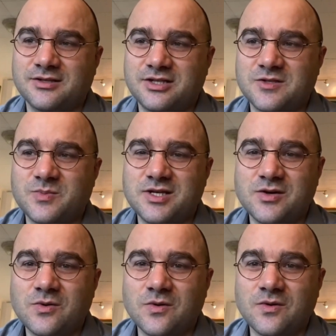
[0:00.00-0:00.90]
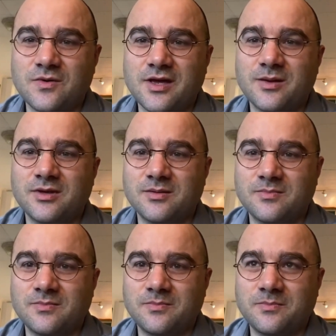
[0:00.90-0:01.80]
So just be cool and
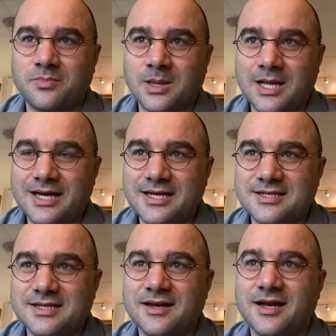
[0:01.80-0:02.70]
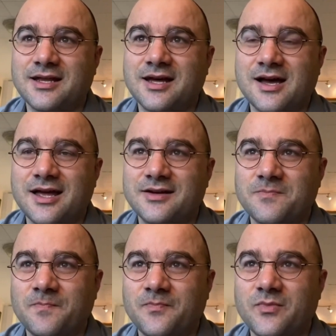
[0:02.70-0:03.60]
be polite and kind
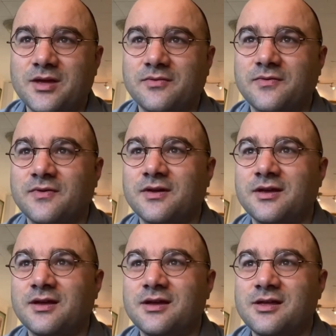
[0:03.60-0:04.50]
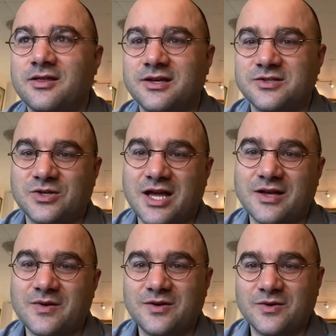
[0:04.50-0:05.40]
if things are
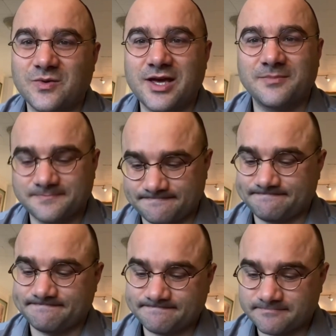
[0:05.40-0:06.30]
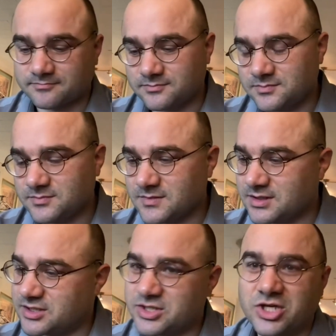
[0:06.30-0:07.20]
not going your way.
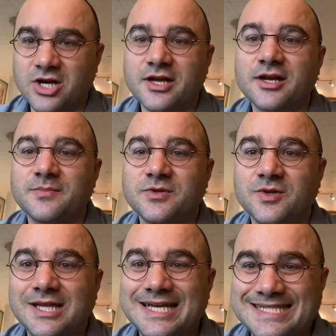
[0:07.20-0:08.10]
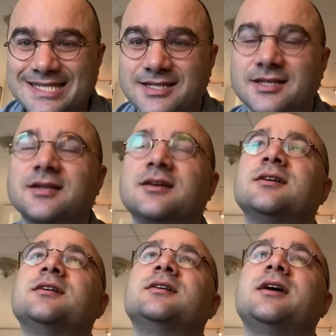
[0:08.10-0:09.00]
Just chalk it up to a lesson
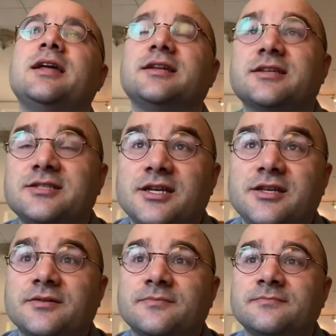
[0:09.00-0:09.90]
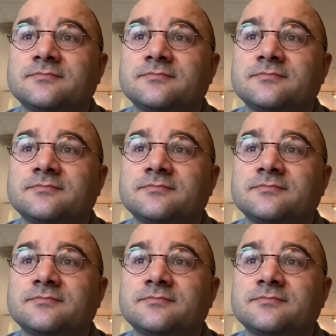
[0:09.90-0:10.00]
and continue.